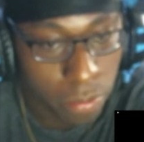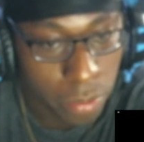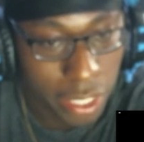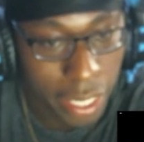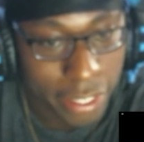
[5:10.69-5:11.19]

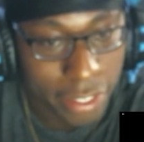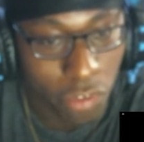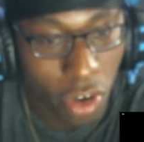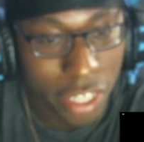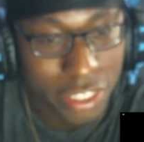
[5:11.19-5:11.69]
But like as
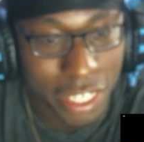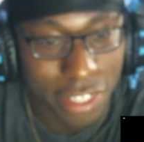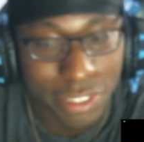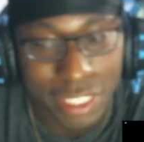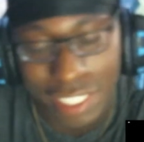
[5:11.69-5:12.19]
far as like
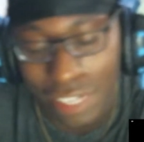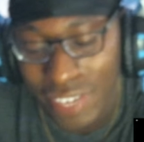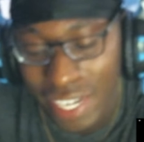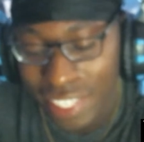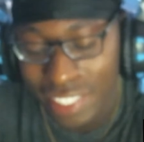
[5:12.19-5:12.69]
you just giving
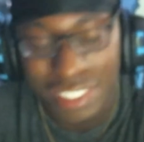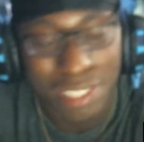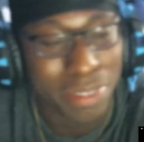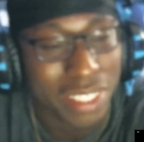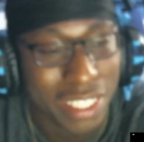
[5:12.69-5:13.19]
that nigga
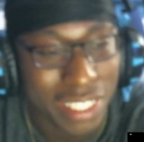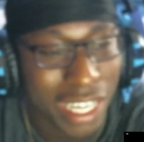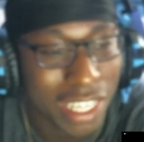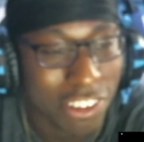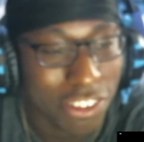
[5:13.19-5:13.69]
simply a
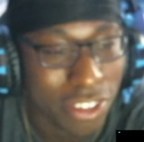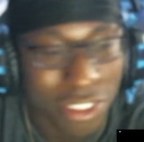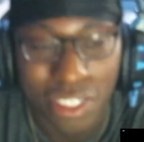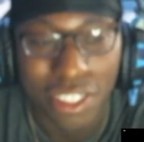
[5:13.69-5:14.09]
dollar or